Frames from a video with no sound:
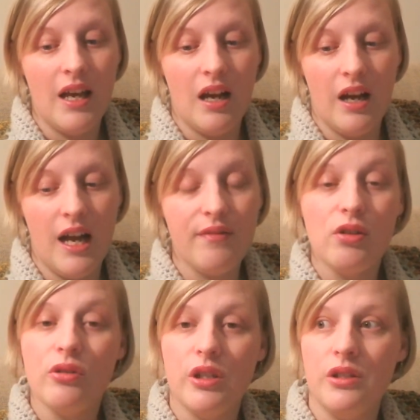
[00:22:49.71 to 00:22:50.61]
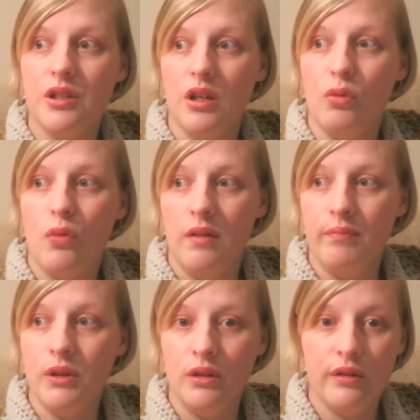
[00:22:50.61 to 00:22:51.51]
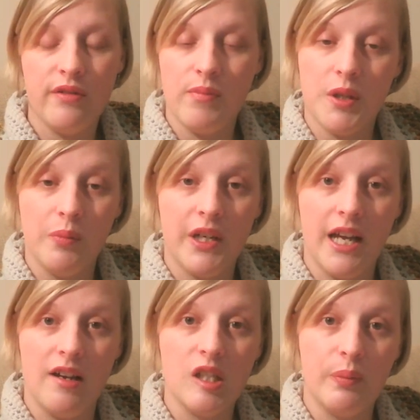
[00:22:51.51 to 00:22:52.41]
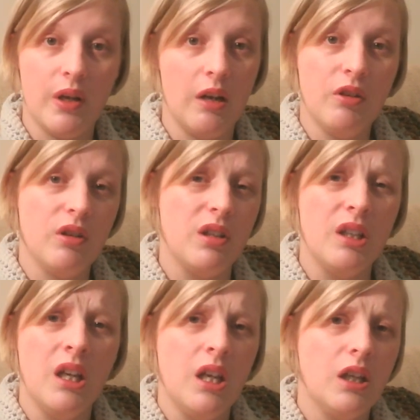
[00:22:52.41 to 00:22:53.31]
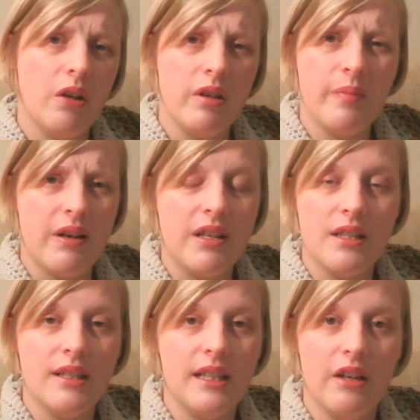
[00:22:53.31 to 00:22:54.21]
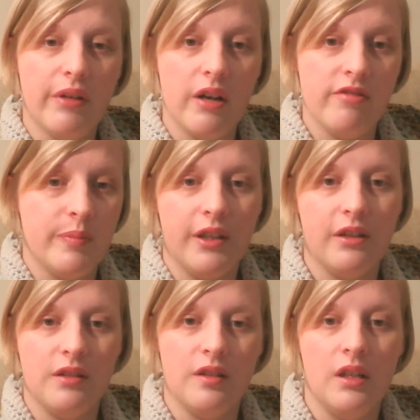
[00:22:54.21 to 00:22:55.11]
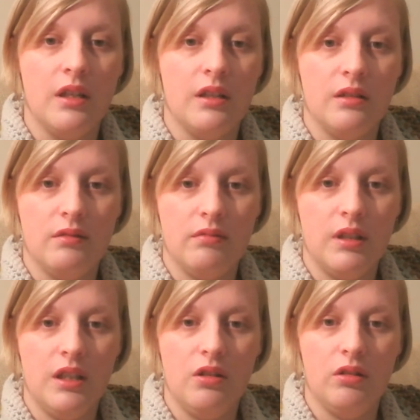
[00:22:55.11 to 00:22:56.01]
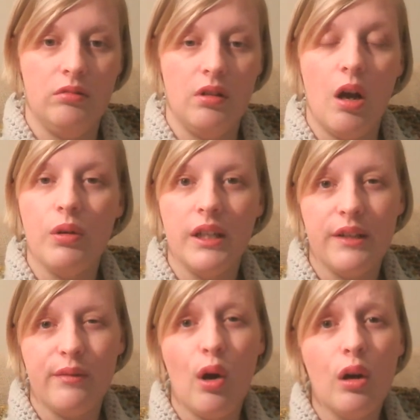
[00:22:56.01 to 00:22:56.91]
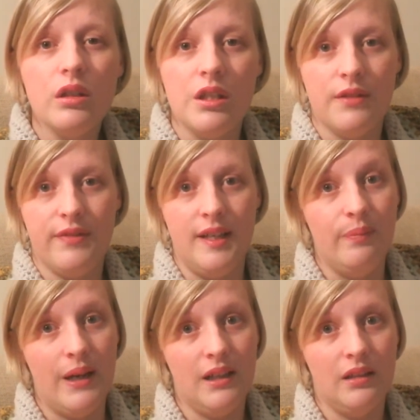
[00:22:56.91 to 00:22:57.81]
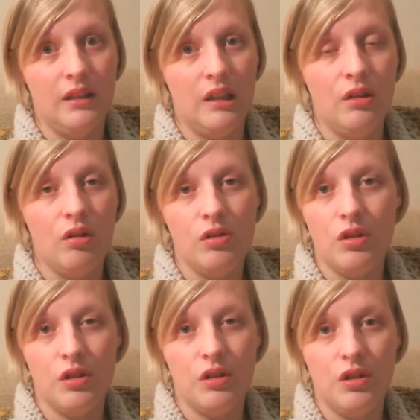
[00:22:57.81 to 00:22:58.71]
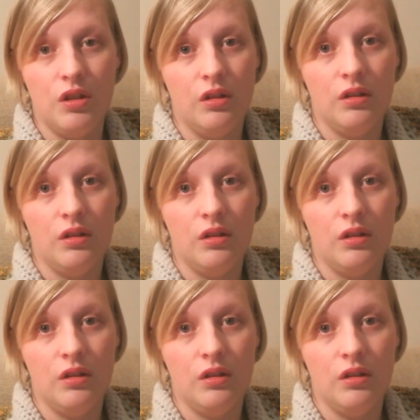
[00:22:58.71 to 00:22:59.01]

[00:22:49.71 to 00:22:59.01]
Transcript: I have ordered one more from somebody else, but I'm not going to go on about it until it arrives, because I want to give honest feedback and not just